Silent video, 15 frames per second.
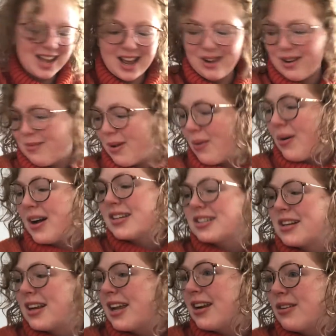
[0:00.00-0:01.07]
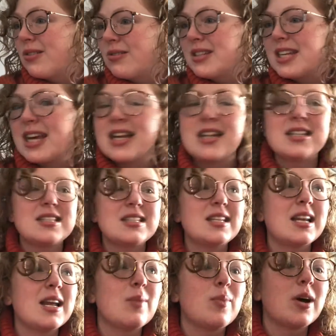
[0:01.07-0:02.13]
I don't have my watch on. I don't know what day it is
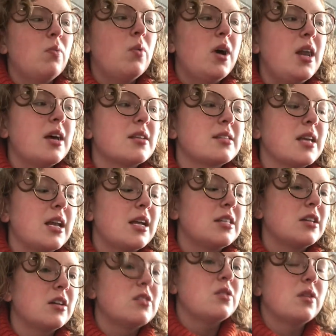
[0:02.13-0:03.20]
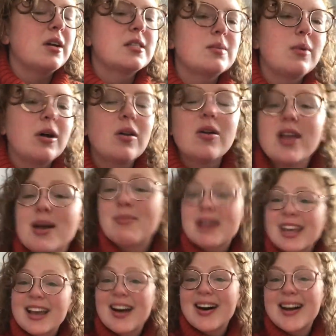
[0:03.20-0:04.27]
today, but what else can I talk to you guys about? Oh yeah, my
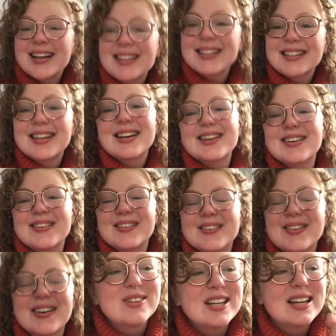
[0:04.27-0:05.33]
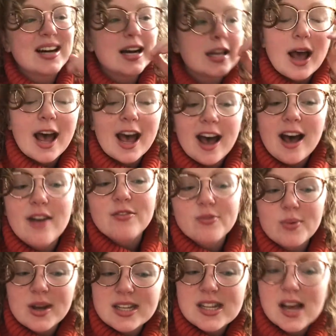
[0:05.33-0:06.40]
condo. We got
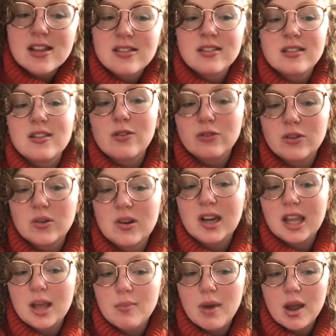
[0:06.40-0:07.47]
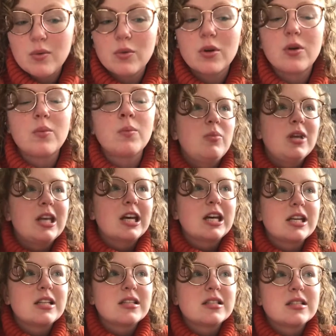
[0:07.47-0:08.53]
halfway done the flooring in my room
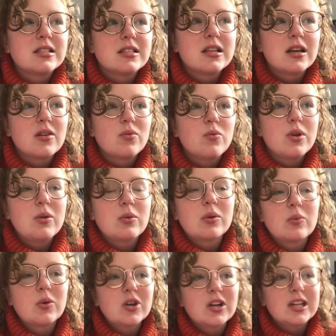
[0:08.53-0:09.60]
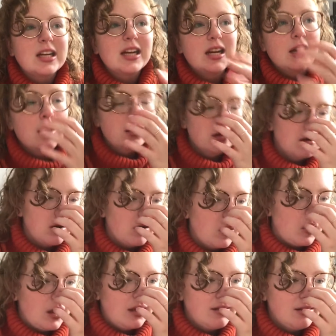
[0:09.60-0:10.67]
because we were working
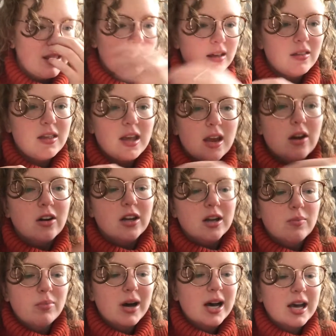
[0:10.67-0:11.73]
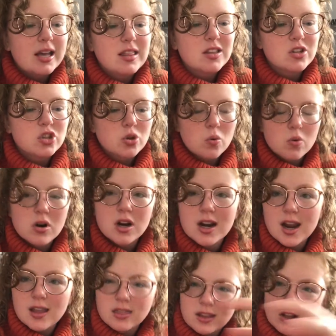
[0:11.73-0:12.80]
on like the area by the door
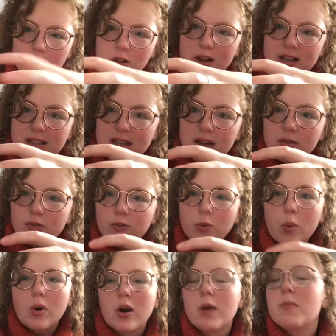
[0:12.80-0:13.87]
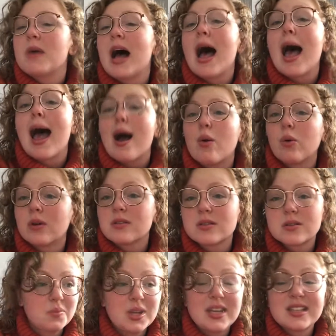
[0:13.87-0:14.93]
and the closet for
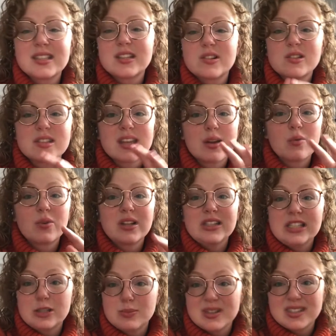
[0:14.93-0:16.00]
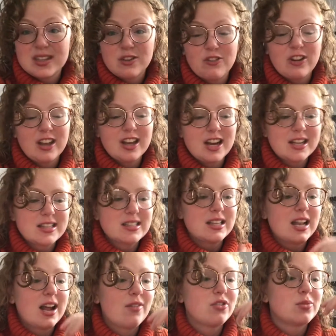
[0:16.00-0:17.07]
hours, because there's like really specific cuts that
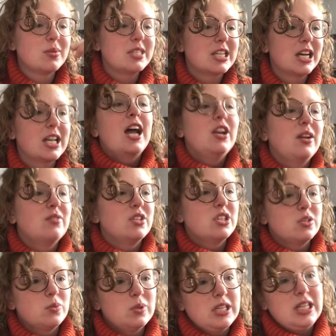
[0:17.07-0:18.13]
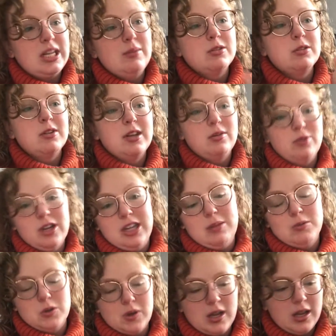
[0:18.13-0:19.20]
have to be done and you have to just re-keep doing
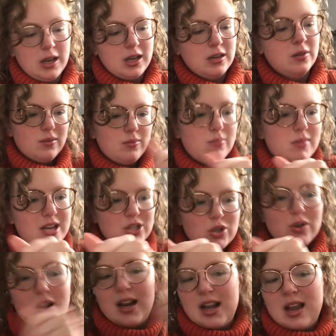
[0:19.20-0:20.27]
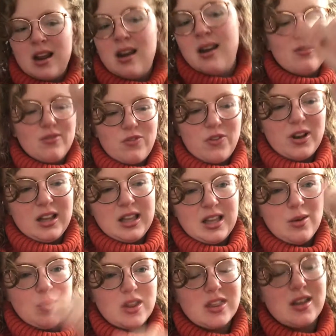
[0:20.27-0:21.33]
it and measuring and
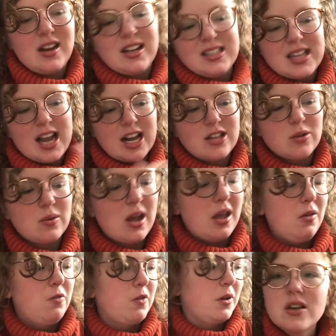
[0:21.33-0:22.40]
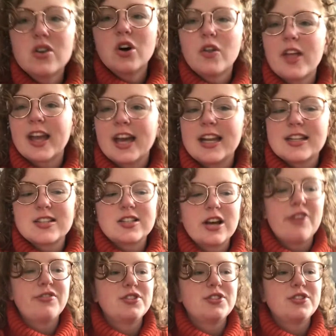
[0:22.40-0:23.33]
fiddling with an X-Acto knife and all that kind of stuff.